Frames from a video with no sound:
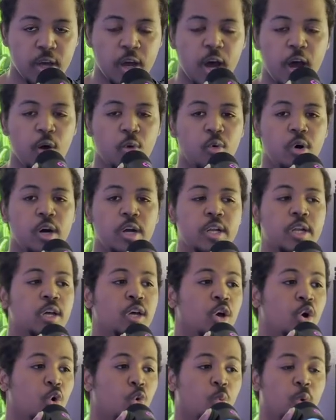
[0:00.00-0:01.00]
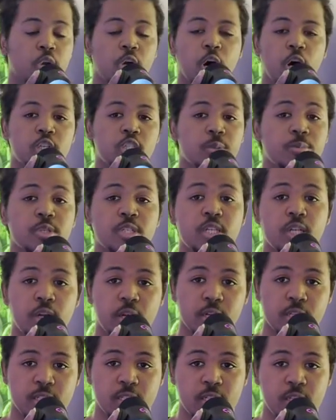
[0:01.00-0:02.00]
I want 100%
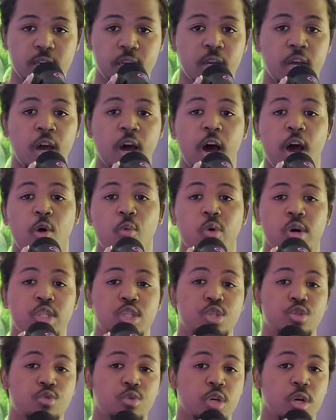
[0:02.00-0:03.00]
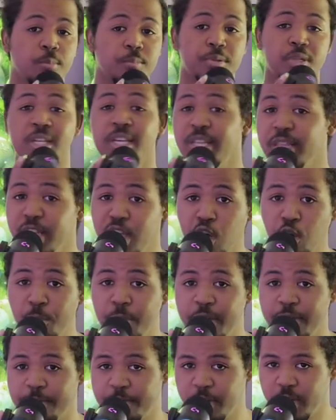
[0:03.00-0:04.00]
honesty. I want to completely
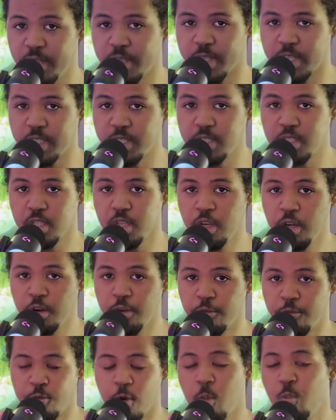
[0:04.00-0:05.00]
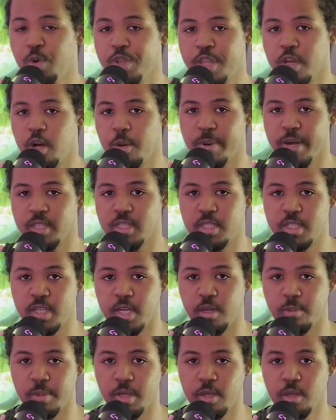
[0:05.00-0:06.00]
omit feelings from what they're about to
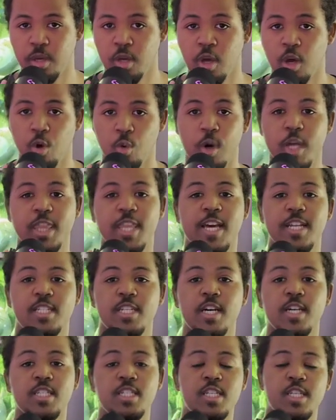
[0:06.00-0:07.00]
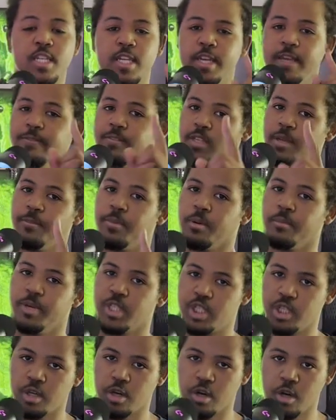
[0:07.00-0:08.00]
tell me. What that does is it gives them
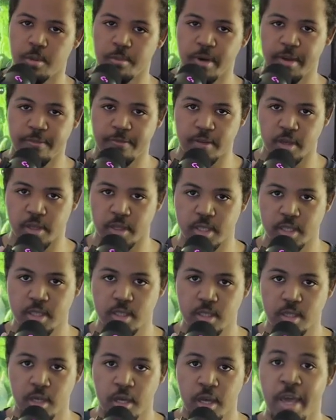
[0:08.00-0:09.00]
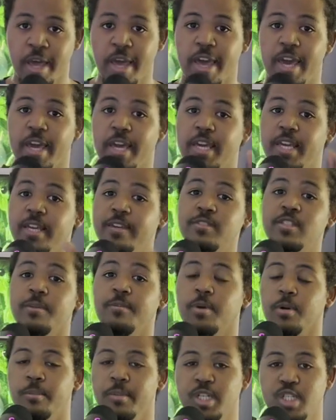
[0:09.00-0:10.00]
permission to hurt my feelings. It gives them
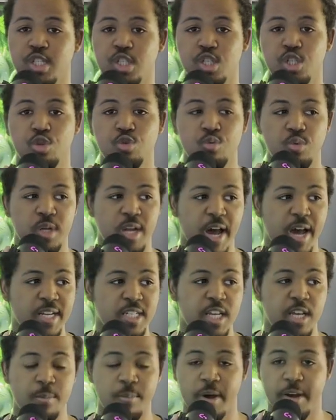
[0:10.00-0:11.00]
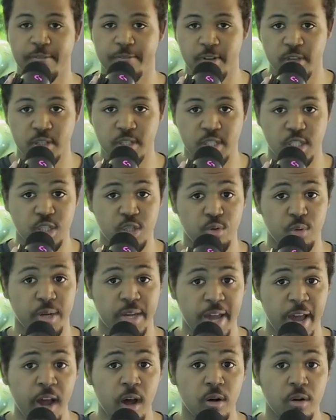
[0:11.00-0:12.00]
permission to not take my feelings into
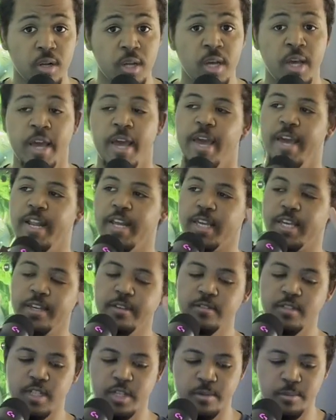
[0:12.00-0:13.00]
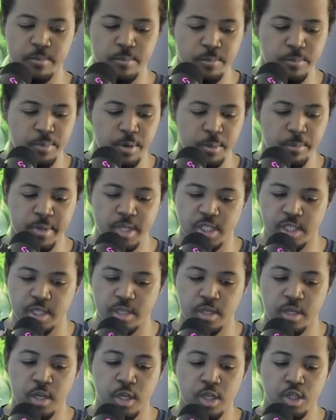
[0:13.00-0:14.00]
account and it gives them
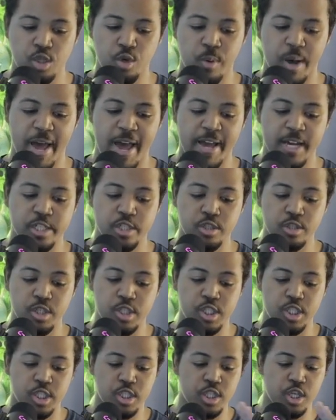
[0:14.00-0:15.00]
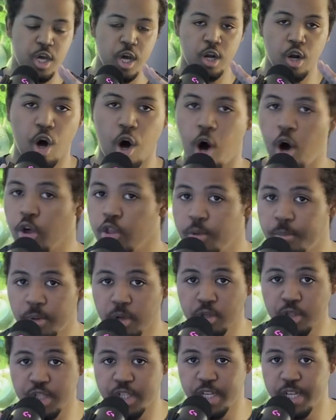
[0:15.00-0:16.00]
permission to actually just cut all the
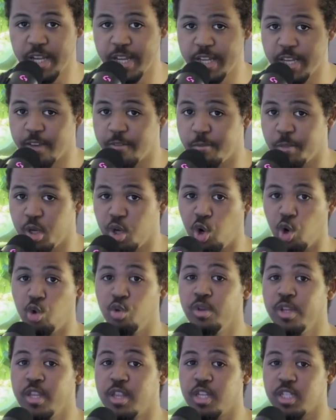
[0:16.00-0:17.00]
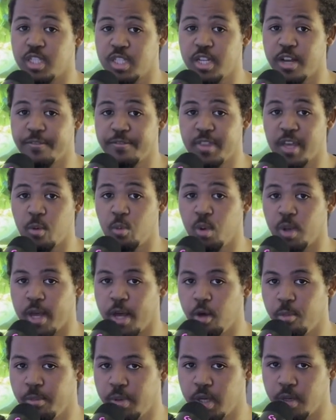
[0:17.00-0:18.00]
bullshit and give me only the stuff that will
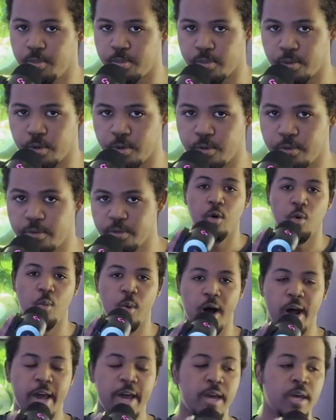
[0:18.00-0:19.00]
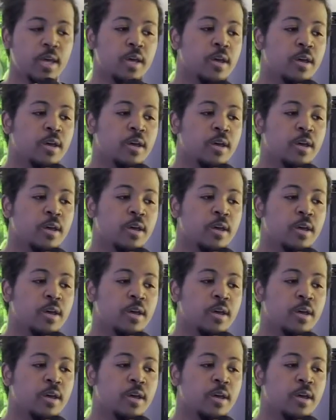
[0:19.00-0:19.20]
help me improve. Why?